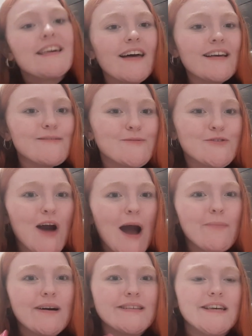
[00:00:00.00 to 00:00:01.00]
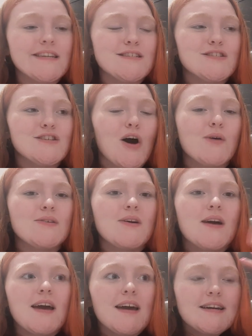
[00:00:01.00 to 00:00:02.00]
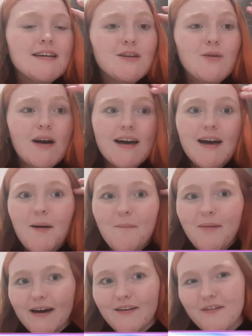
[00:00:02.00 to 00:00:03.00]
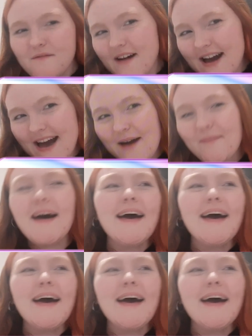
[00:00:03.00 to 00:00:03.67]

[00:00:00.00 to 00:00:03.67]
that subscribe button so you're part of the fam,